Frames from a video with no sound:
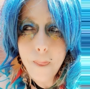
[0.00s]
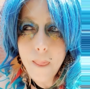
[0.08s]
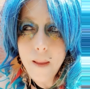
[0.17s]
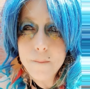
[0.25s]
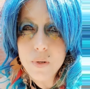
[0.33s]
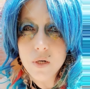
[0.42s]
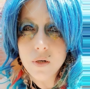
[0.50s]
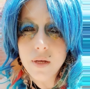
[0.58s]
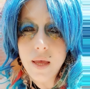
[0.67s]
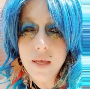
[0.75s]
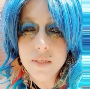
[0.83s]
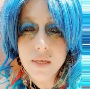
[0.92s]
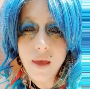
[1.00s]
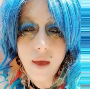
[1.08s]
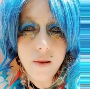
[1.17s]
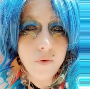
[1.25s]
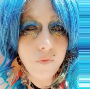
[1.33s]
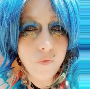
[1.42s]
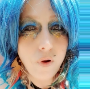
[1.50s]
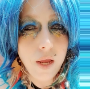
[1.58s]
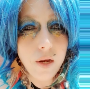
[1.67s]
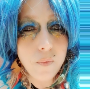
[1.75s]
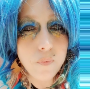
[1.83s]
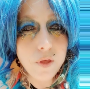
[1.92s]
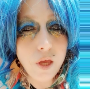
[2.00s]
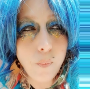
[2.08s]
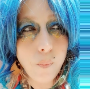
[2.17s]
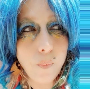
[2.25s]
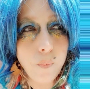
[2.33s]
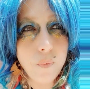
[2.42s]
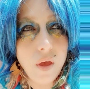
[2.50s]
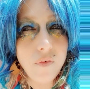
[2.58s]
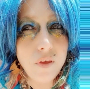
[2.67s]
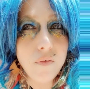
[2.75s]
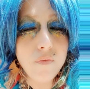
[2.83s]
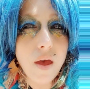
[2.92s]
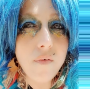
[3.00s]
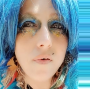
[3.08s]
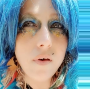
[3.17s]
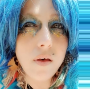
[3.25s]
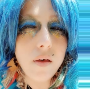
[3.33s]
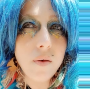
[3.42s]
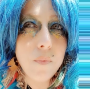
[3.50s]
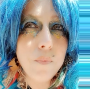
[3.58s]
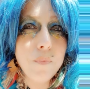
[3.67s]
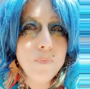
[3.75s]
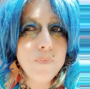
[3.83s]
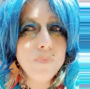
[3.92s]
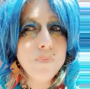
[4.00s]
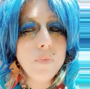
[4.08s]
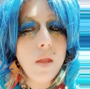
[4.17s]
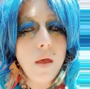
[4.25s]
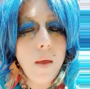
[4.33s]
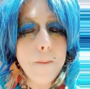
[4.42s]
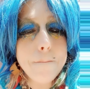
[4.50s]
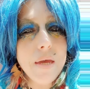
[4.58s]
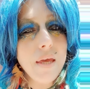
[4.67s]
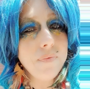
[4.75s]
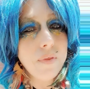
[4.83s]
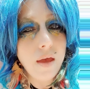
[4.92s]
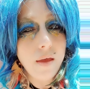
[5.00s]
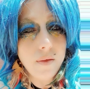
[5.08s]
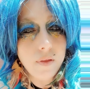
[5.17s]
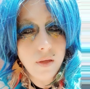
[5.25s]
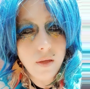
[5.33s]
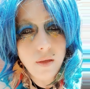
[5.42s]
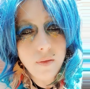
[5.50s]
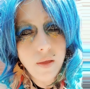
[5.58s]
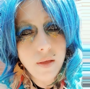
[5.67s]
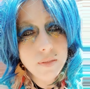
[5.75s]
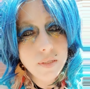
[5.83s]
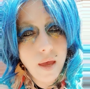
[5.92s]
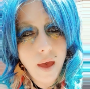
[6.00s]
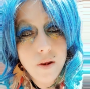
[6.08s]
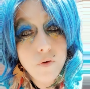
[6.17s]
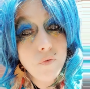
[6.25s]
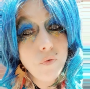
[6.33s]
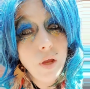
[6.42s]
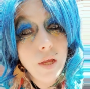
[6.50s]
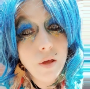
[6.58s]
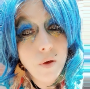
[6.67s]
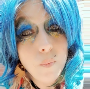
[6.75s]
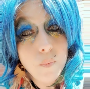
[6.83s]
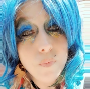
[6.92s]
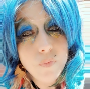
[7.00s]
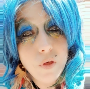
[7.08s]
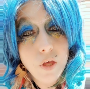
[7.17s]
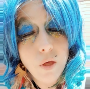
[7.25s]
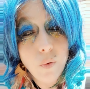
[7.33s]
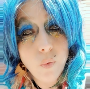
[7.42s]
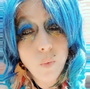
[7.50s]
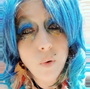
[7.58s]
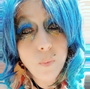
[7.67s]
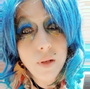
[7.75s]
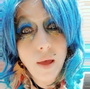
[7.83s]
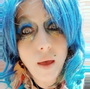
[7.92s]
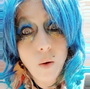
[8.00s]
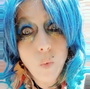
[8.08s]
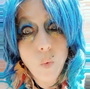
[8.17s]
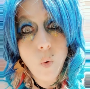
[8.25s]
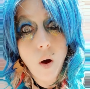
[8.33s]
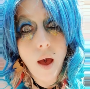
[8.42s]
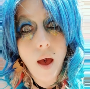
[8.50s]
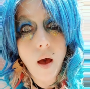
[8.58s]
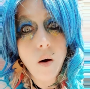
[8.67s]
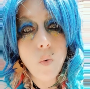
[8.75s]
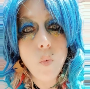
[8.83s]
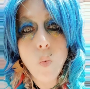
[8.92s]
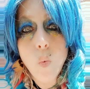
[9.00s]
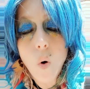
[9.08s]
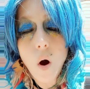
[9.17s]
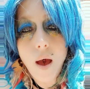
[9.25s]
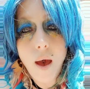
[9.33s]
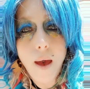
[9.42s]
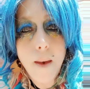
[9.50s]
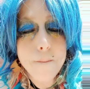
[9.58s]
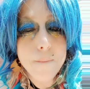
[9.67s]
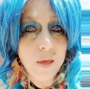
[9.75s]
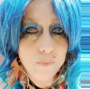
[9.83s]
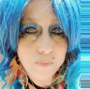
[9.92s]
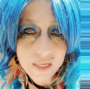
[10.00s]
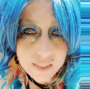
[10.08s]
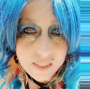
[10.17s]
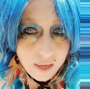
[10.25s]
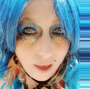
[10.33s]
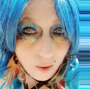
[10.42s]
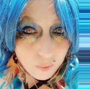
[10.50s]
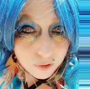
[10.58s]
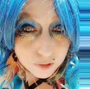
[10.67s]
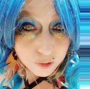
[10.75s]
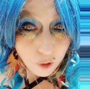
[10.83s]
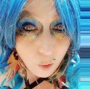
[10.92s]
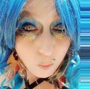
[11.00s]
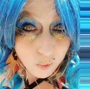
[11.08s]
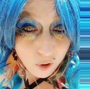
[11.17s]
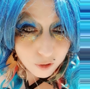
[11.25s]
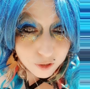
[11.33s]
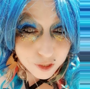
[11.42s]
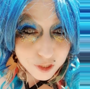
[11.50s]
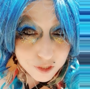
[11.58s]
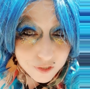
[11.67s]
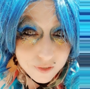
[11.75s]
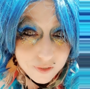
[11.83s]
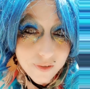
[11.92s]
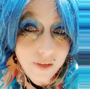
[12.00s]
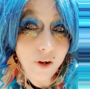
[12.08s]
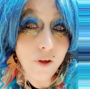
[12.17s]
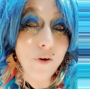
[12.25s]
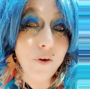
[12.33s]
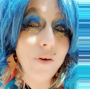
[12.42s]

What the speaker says: But it's a kind of freedom that if you've never been there, then it's a kind of freedom that you will be like, wow, I have been missing out on so much, you know.